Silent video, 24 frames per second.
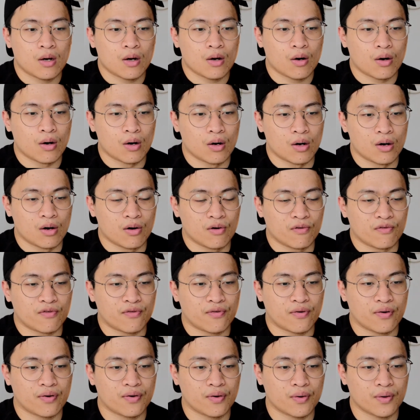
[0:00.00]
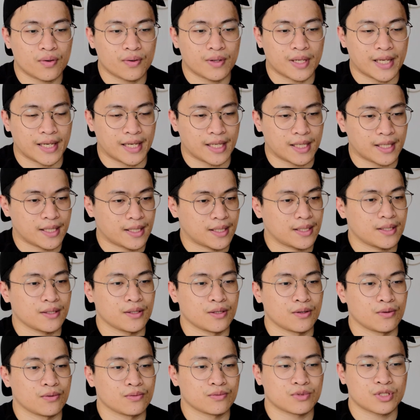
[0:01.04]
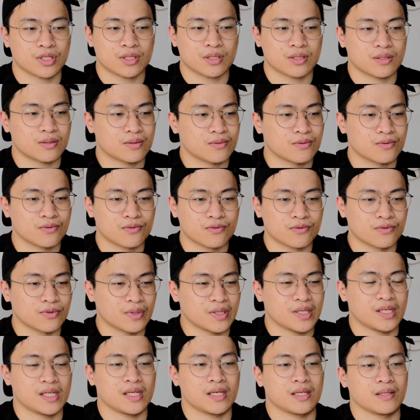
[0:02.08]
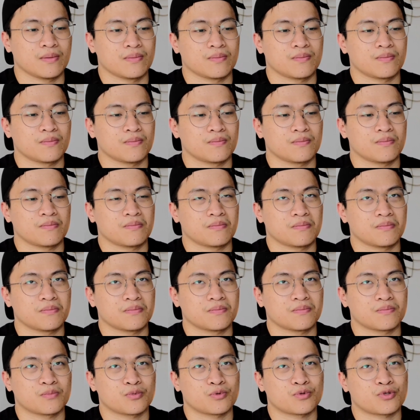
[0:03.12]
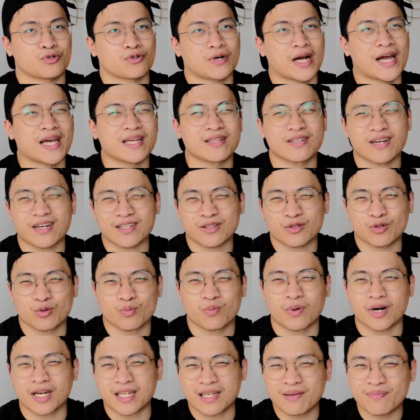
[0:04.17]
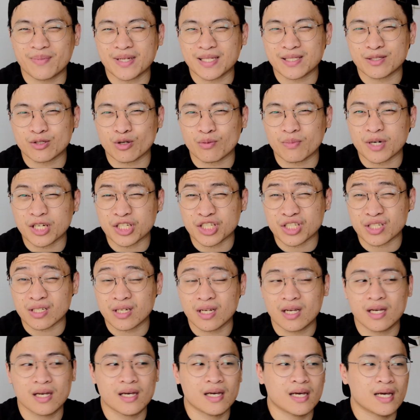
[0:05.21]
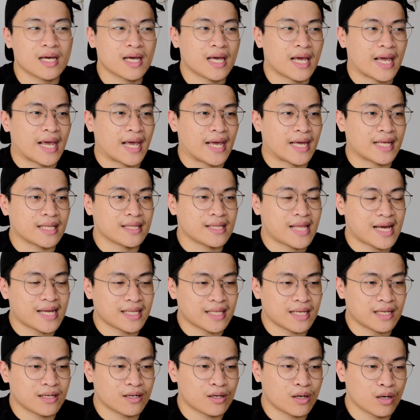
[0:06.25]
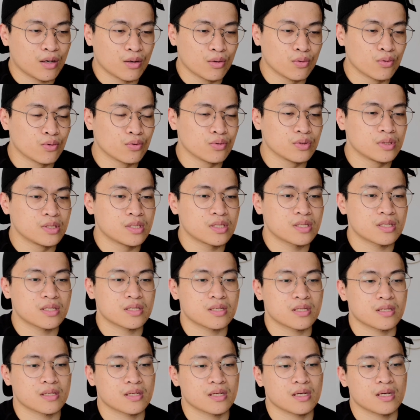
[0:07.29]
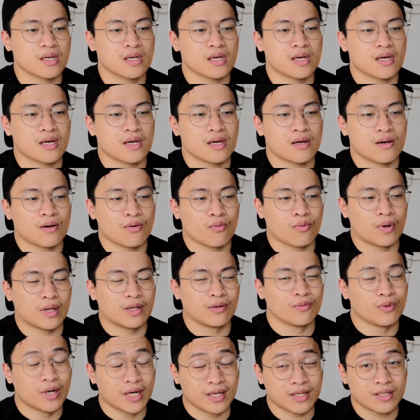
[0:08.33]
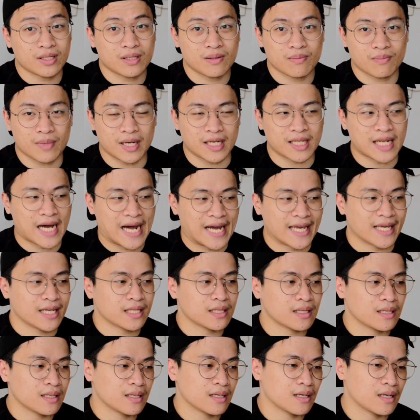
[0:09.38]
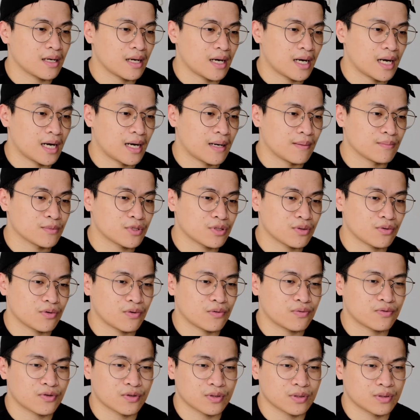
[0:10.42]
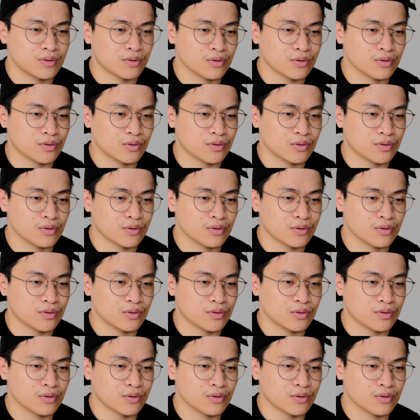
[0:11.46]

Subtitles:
of like, just really trying not to bodybuild so much, and that includes, well, one, my diet. So for